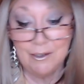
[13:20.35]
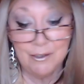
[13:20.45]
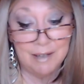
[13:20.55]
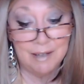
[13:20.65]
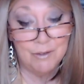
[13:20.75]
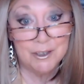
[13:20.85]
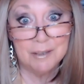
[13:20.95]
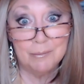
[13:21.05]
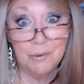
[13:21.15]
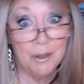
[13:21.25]
Looking for
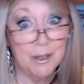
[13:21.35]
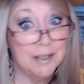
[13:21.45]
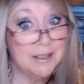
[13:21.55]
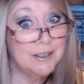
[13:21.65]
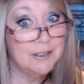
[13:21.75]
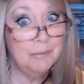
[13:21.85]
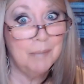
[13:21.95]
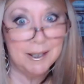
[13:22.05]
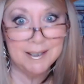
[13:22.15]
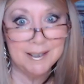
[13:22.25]
some more soup
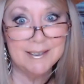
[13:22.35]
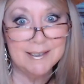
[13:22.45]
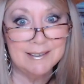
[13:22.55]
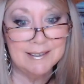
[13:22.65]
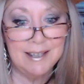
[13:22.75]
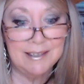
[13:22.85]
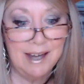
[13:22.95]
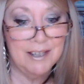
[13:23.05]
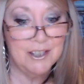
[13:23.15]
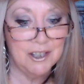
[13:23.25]
ideas, things like
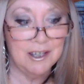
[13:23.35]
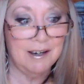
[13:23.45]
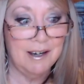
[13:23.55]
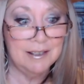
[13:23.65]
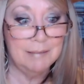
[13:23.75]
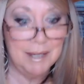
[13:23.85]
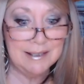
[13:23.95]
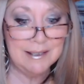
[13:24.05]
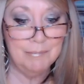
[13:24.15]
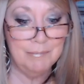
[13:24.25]
that, that you can kind of
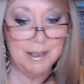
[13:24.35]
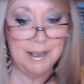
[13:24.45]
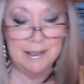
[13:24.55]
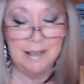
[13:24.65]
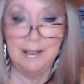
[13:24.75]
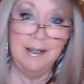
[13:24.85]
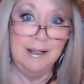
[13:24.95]
make something and then